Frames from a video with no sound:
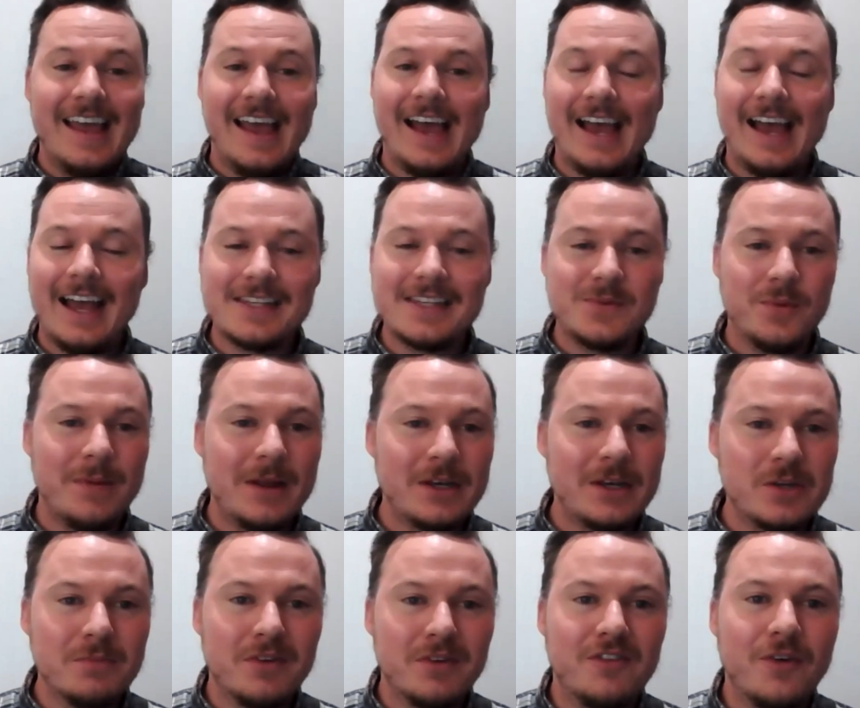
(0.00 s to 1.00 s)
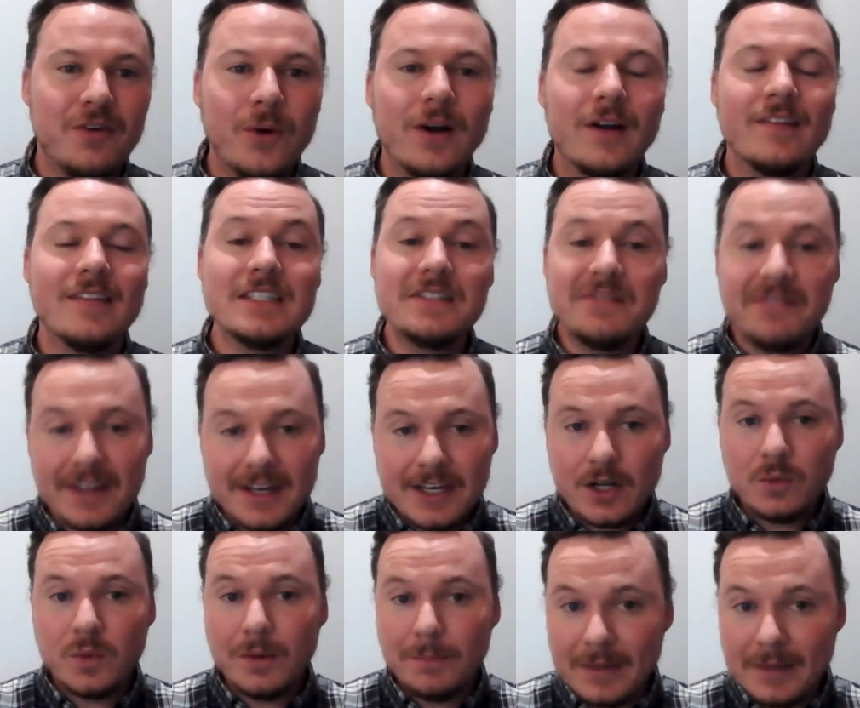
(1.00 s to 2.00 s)
Uh, as we mentioned before, this
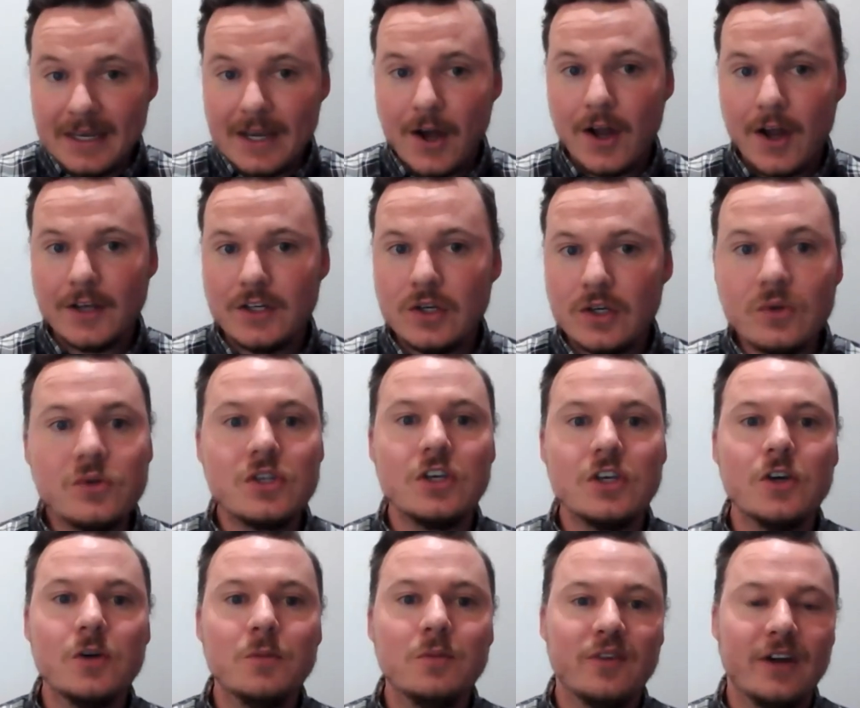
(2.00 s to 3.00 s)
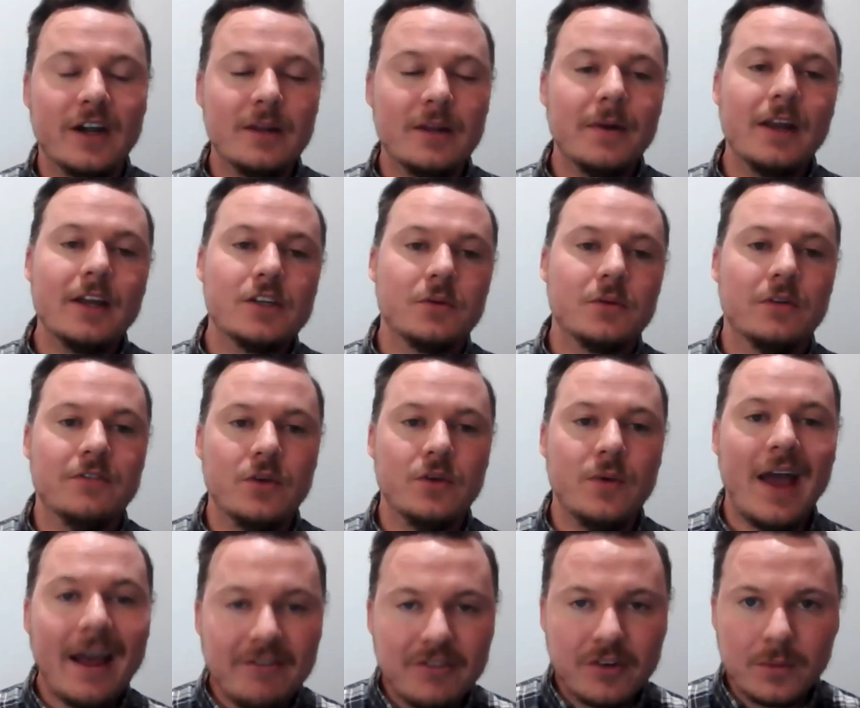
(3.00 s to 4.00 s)
video will be on YouTube for anybody to review
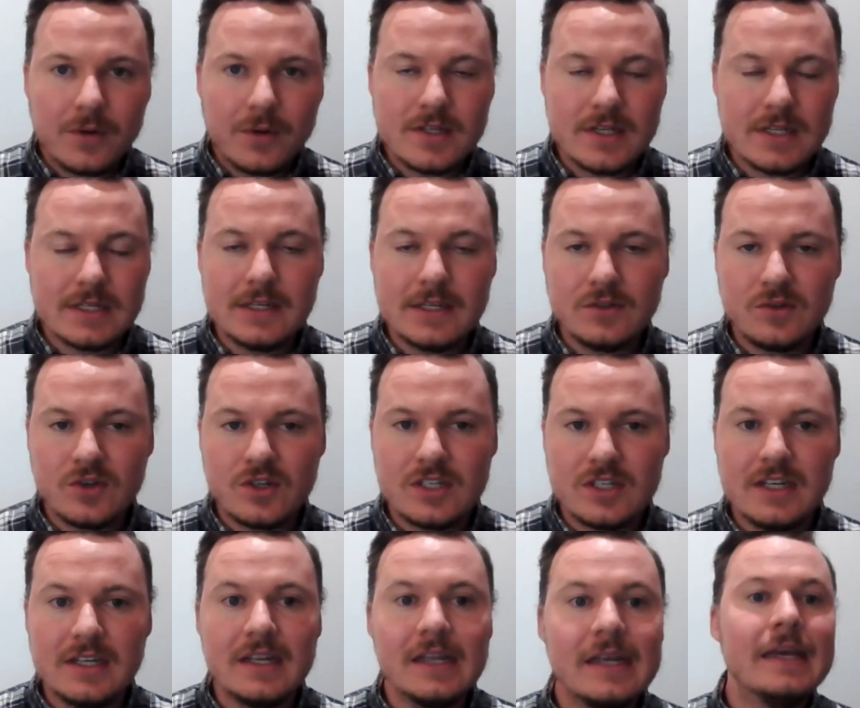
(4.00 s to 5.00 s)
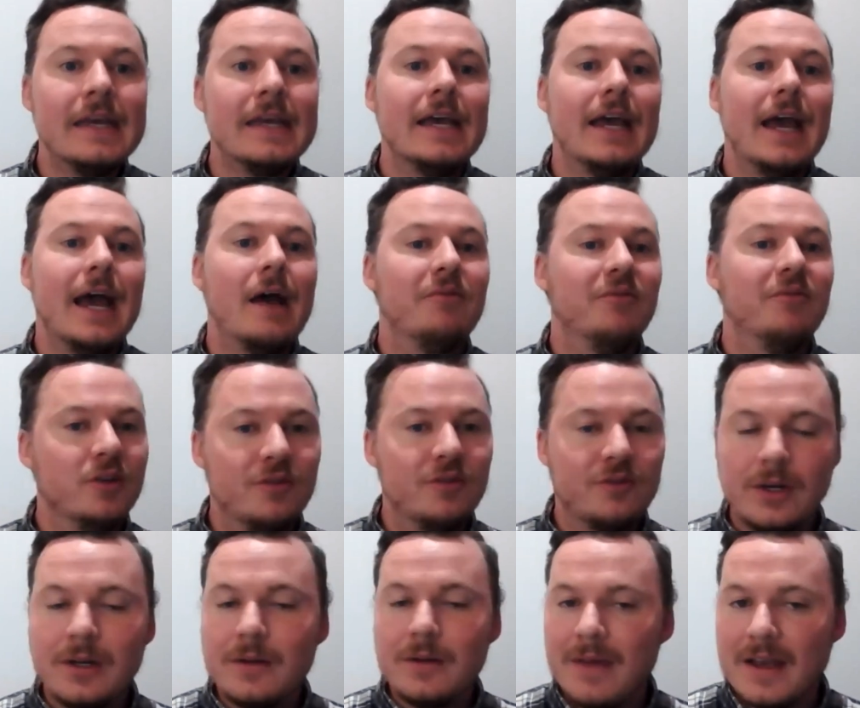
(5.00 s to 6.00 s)
afterwards that's interested. Um, feel
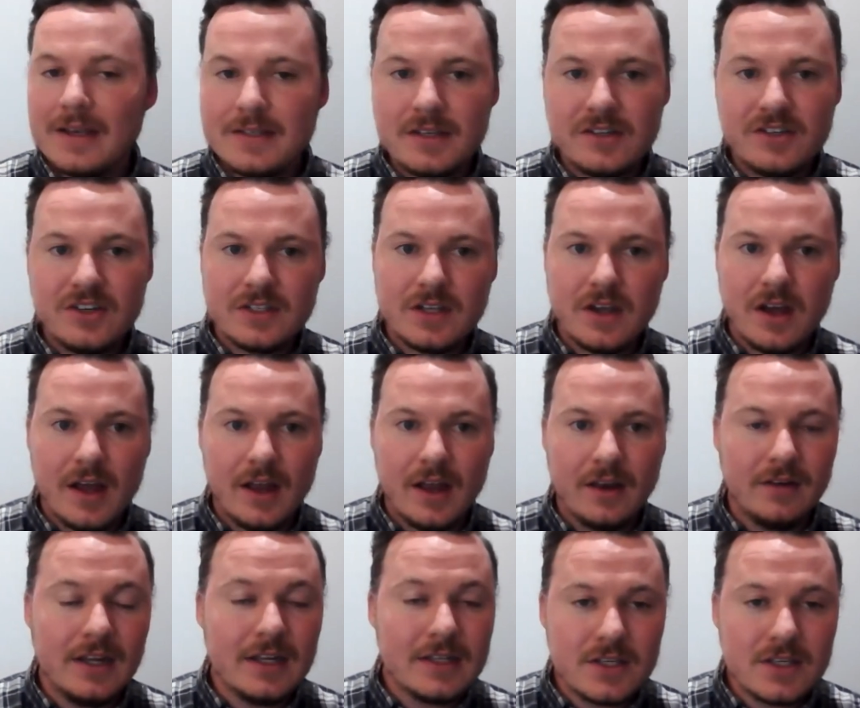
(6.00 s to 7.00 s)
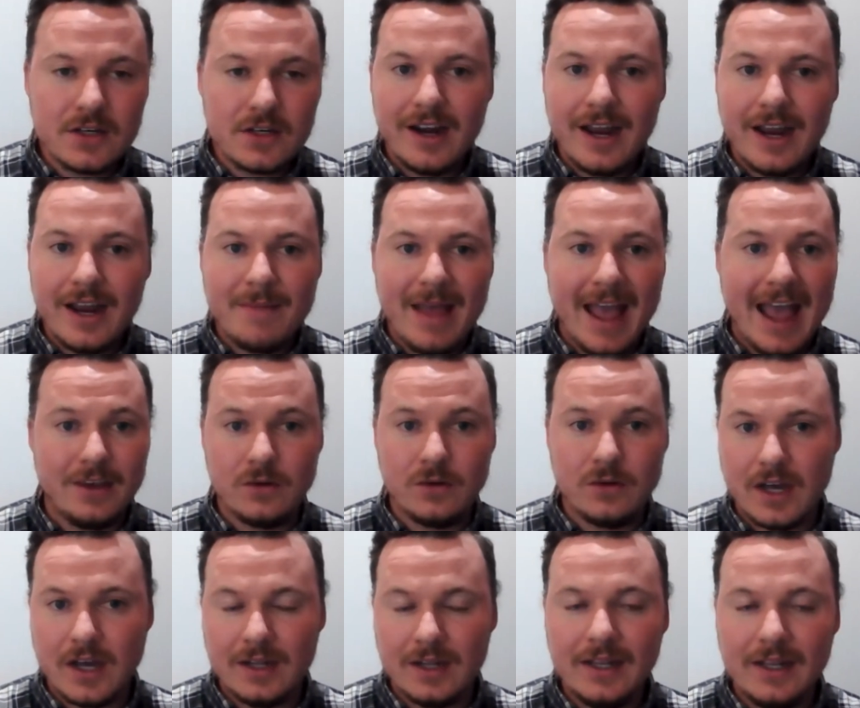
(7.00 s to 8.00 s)
free to message us on Instagram at
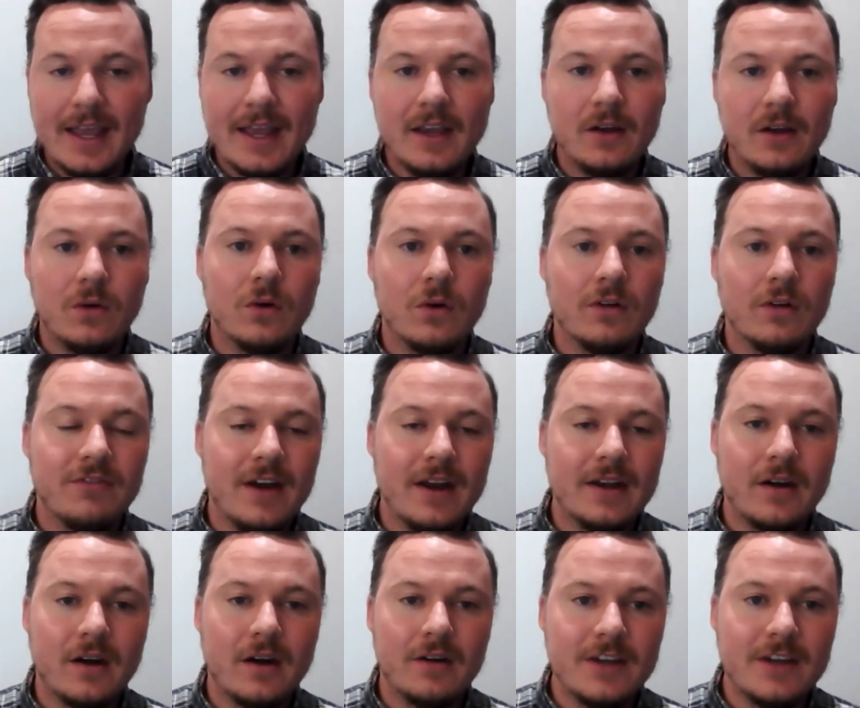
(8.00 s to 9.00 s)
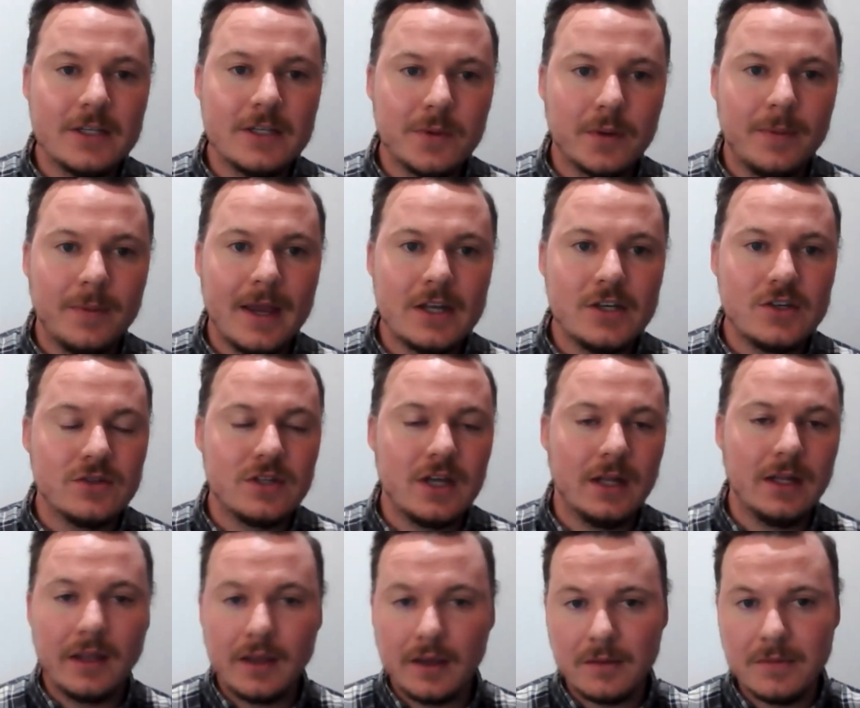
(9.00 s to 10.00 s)
Utah Lake, or find our Facebook page, Utah
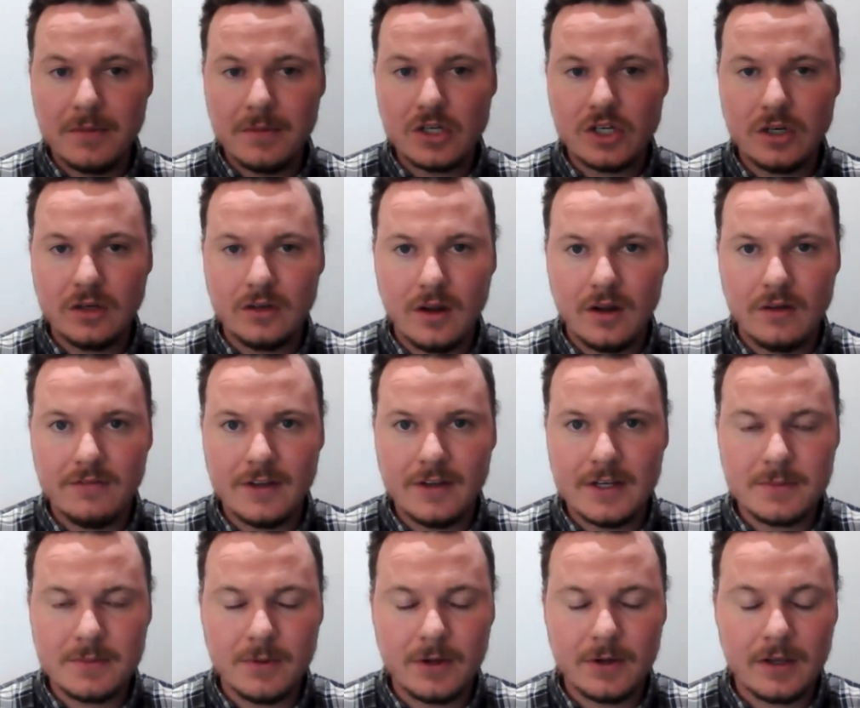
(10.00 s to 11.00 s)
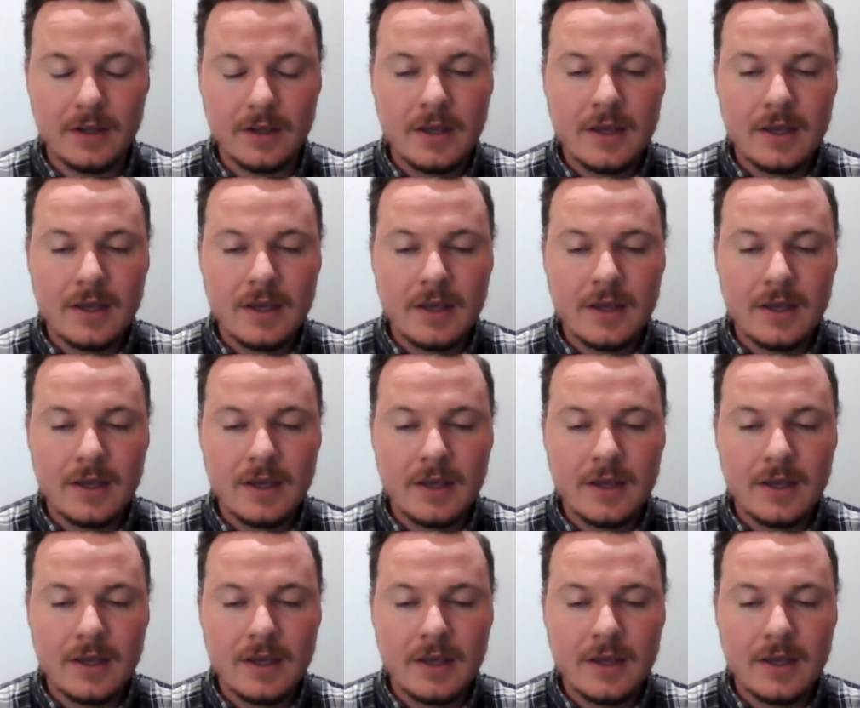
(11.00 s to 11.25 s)
Lake Commission on Facebook.